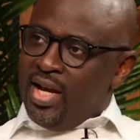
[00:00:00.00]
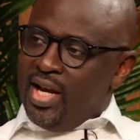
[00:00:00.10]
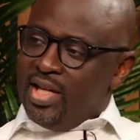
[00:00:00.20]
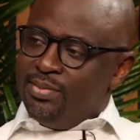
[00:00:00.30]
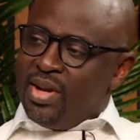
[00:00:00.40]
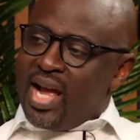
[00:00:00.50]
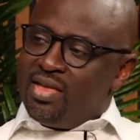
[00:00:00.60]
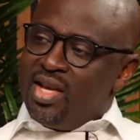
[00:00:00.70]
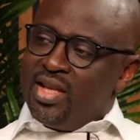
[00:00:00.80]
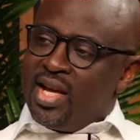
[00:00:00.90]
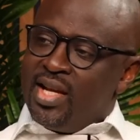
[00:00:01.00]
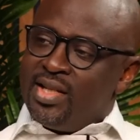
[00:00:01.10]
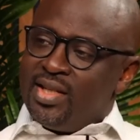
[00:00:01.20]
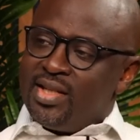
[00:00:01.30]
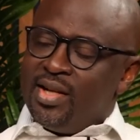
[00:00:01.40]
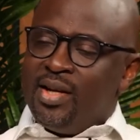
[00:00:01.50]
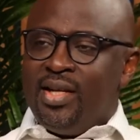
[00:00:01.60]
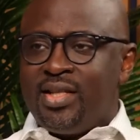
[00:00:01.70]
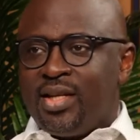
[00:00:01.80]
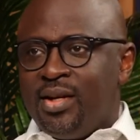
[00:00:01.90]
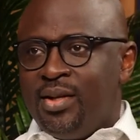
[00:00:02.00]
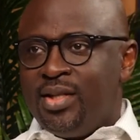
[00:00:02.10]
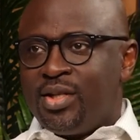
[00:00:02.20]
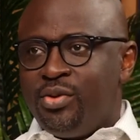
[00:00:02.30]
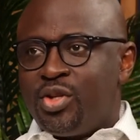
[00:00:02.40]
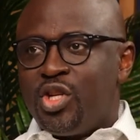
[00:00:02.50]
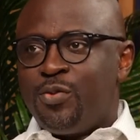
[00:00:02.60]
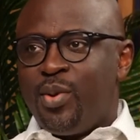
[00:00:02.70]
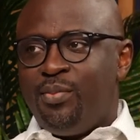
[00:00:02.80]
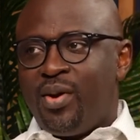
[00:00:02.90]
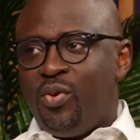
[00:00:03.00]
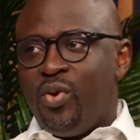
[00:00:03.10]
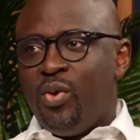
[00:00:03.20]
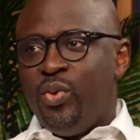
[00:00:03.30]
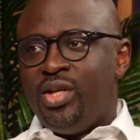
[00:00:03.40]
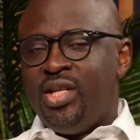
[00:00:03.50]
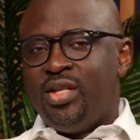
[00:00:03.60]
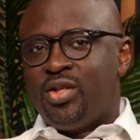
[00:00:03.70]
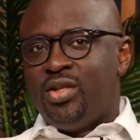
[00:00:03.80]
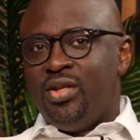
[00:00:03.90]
But I think that it's a research paper where we did